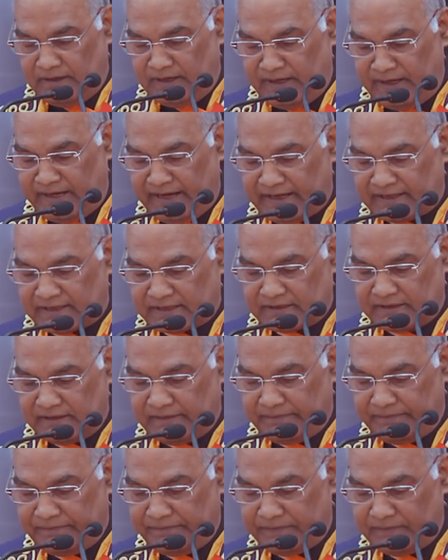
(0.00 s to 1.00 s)
Next,
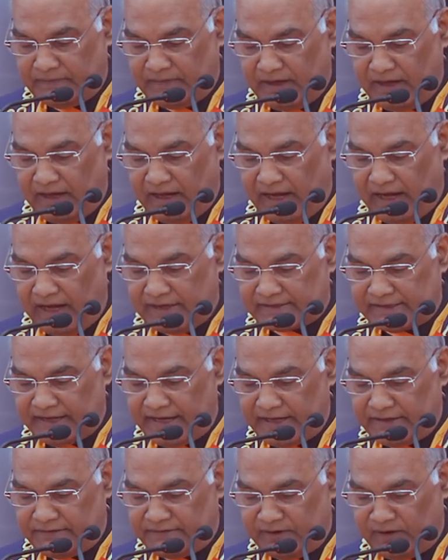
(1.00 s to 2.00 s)

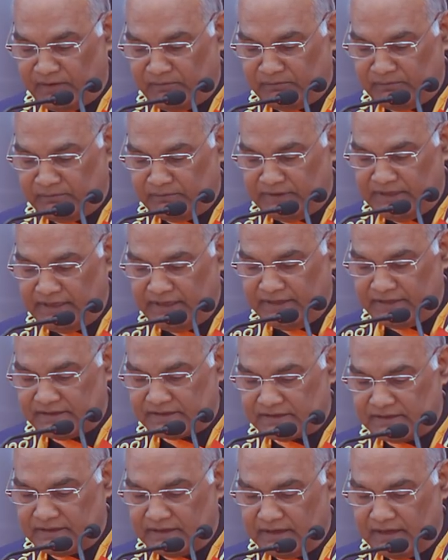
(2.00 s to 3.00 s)
aside from
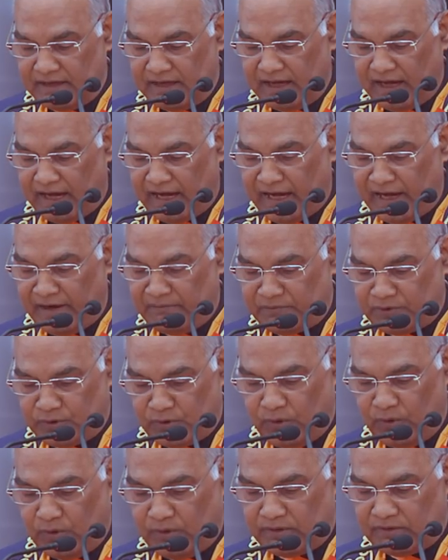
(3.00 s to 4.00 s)
these, I am
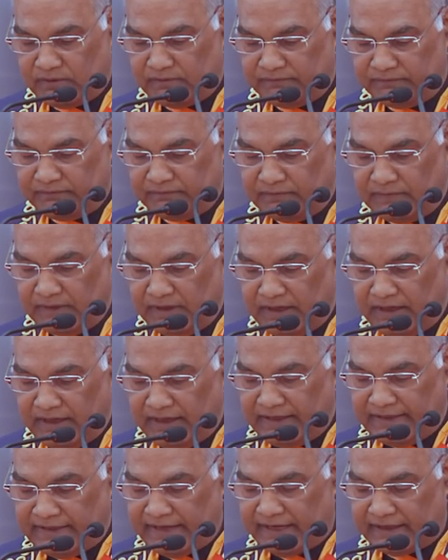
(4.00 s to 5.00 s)
told
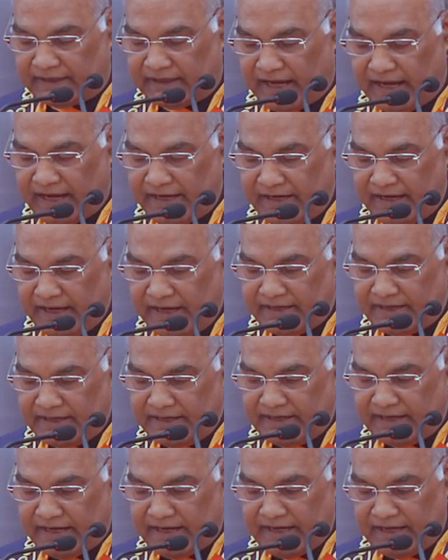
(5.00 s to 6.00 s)
that
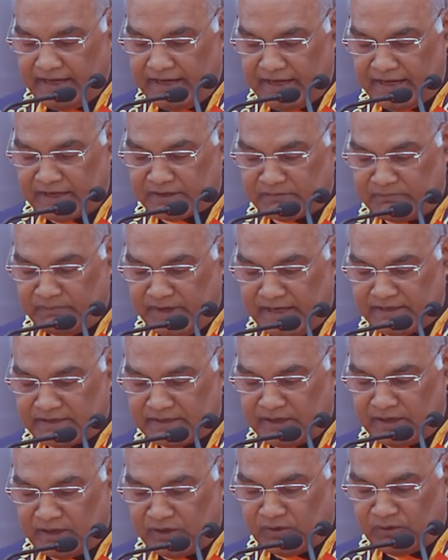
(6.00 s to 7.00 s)
IIT Delhi has
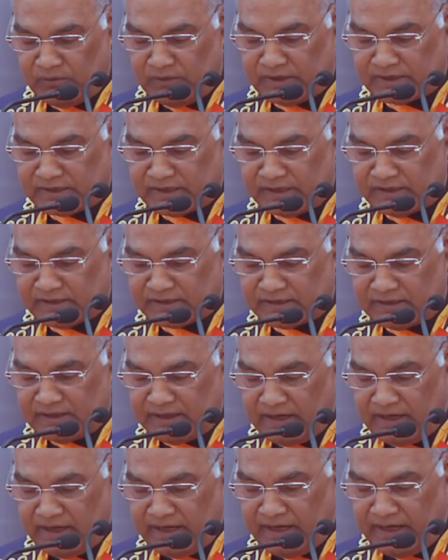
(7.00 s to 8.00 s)
major innovations
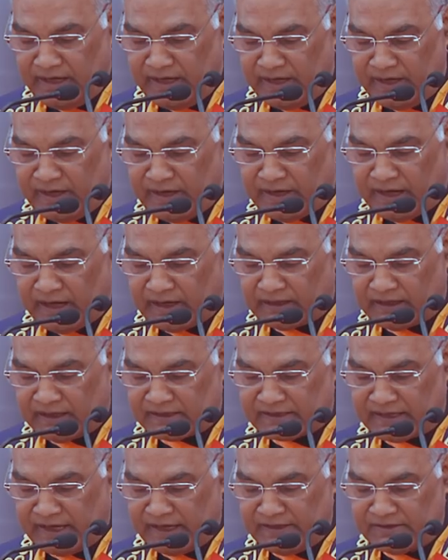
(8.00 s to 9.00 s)
in data
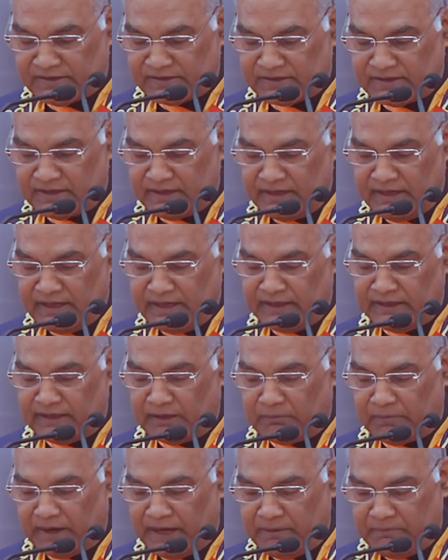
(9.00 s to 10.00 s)
science in the
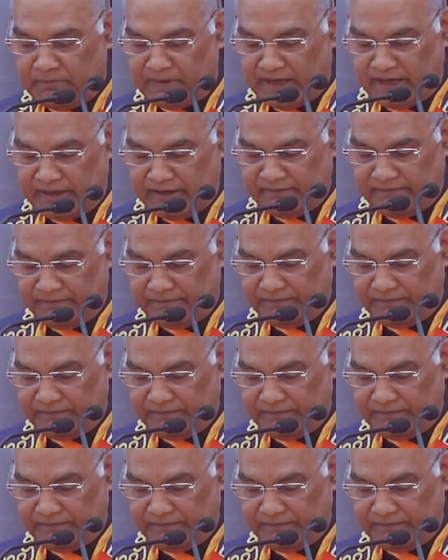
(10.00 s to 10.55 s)
pipeline.